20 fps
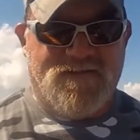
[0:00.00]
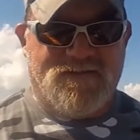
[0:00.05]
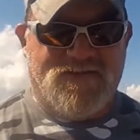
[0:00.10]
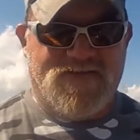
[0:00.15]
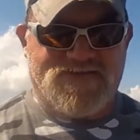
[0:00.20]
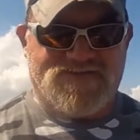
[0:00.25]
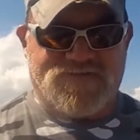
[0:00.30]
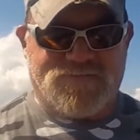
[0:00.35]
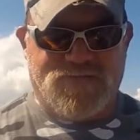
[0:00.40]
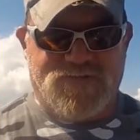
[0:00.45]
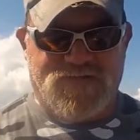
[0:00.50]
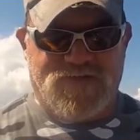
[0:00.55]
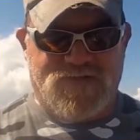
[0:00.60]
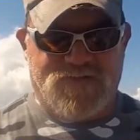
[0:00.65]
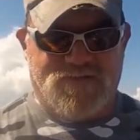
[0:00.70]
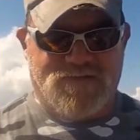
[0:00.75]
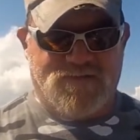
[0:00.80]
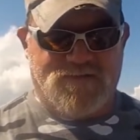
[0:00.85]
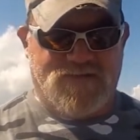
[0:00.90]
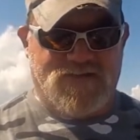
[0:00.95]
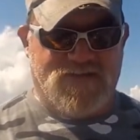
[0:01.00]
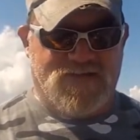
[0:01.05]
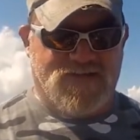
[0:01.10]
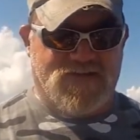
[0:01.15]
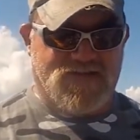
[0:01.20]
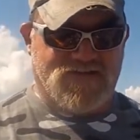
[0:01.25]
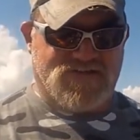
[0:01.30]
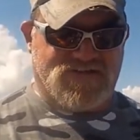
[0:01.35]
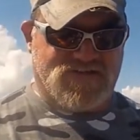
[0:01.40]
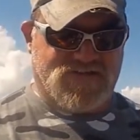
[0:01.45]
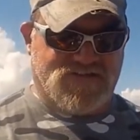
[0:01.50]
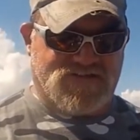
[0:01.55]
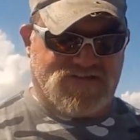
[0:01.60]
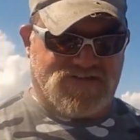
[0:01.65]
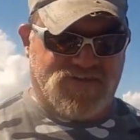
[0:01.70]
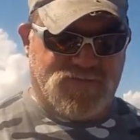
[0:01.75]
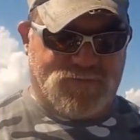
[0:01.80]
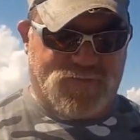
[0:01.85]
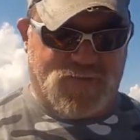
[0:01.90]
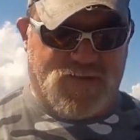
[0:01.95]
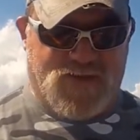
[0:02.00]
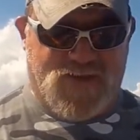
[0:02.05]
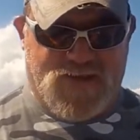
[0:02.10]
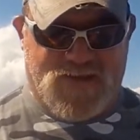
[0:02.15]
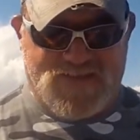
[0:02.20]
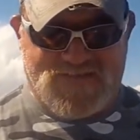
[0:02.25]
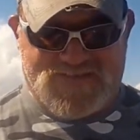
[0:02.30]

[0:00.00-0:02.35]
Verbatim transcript: This one here is a super high